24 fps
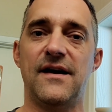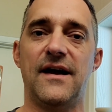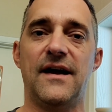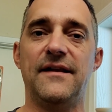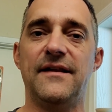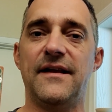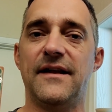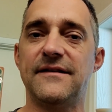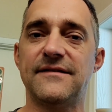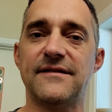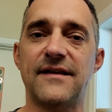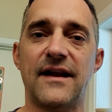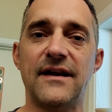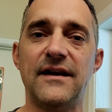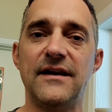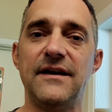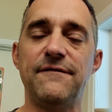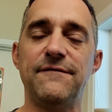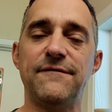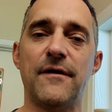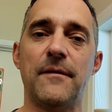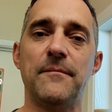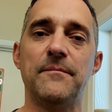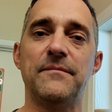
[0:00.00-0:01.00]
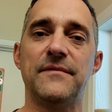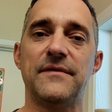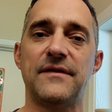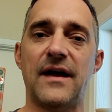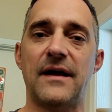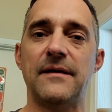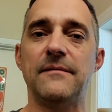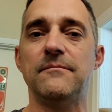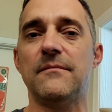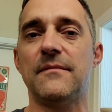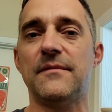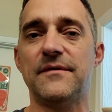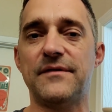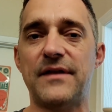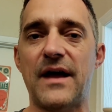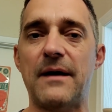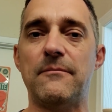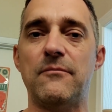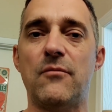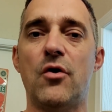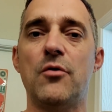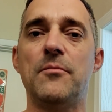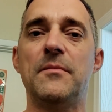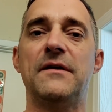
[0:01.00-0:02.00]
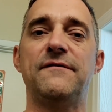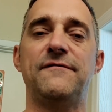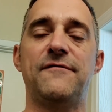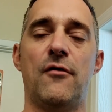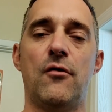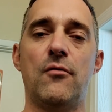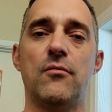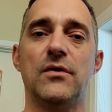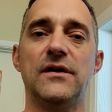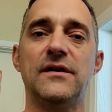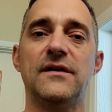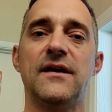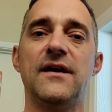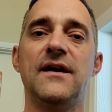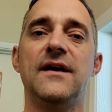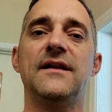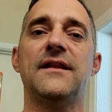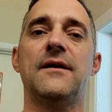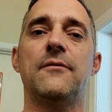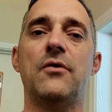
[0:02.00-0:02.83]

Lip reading: And then suddenly from that moment forward,